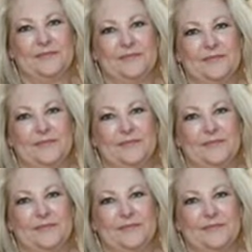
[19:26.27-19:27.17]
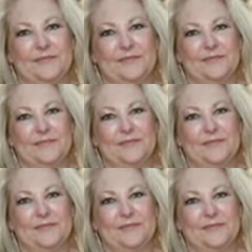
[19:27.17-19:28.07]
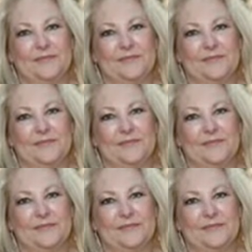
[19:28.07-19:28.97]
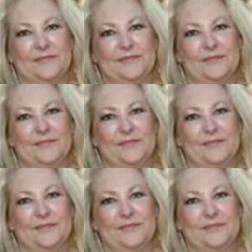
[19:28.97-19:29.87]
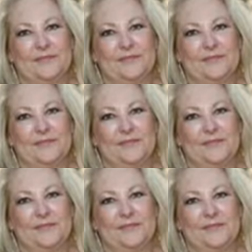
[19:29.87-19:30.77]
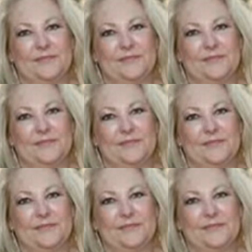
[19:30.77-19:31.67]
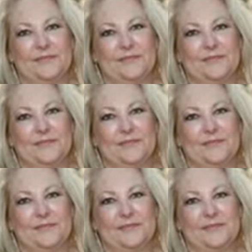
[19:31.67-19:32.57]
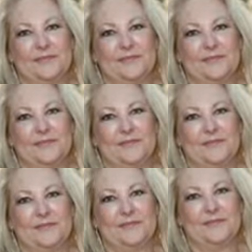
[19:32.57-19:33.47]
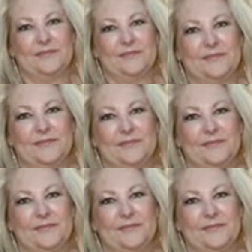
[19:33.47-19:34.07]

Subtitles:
The person shown says nothing.